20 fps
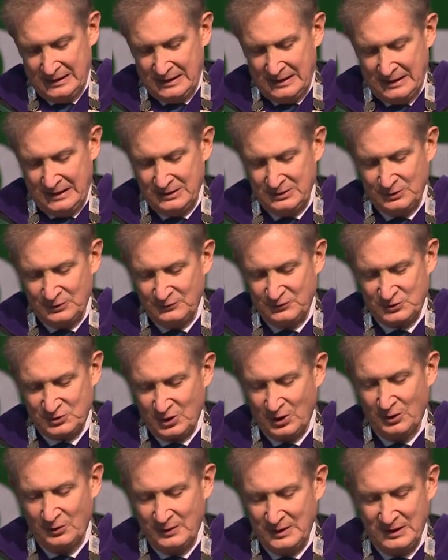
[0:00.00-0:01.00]
and you've
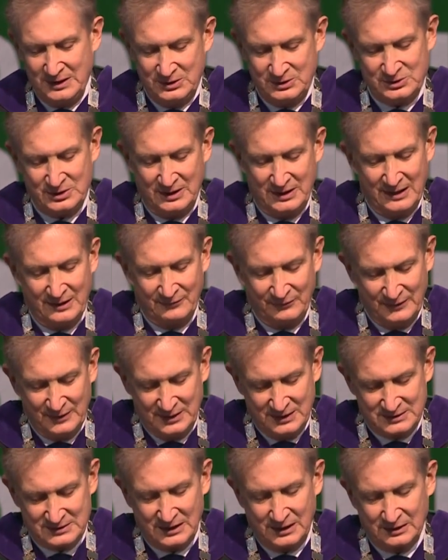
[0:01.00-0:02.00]
shown each and every
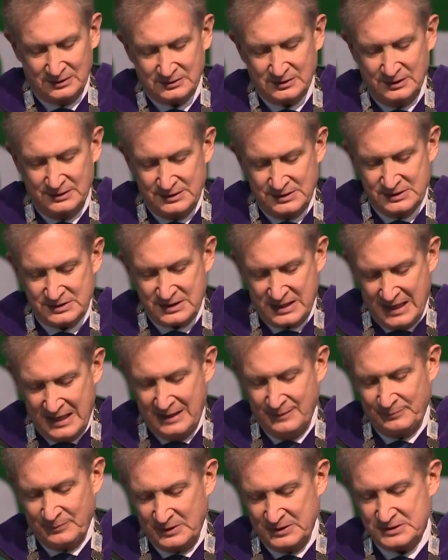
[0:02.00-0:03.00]
adult on this
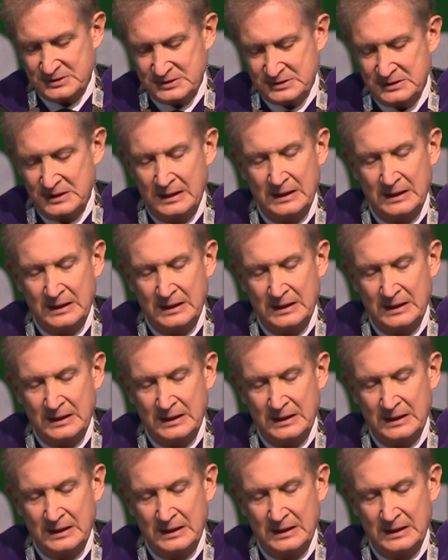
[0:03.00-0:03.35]
campus